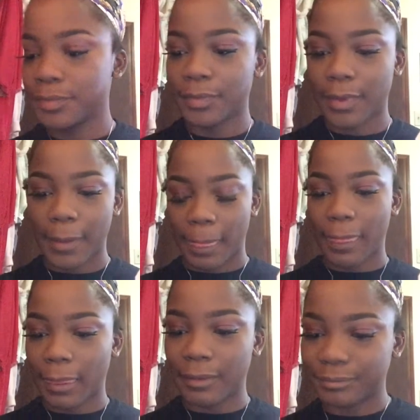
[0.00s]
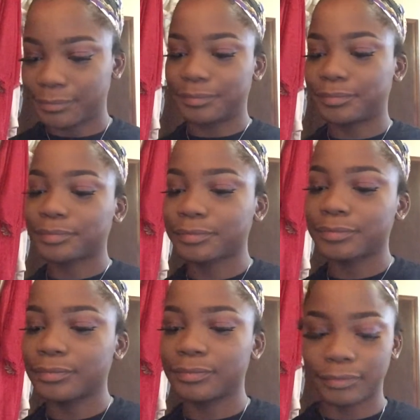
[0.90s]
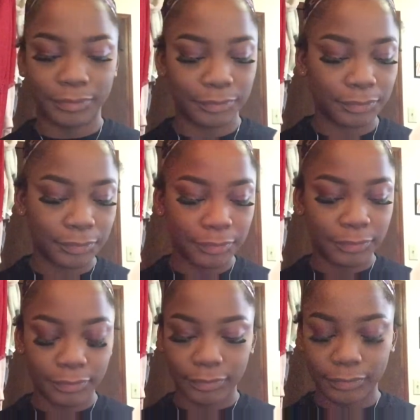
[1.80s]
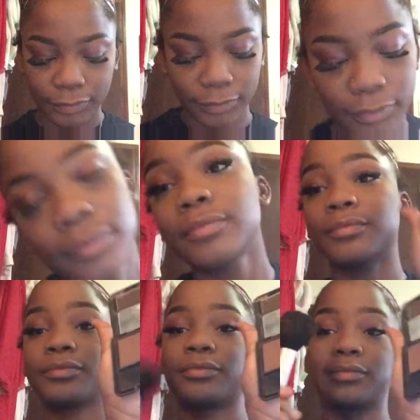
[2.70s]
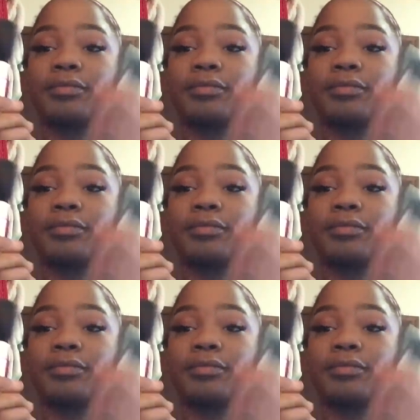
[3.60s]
color Rich Mahogany. It is a bit darker. It's 2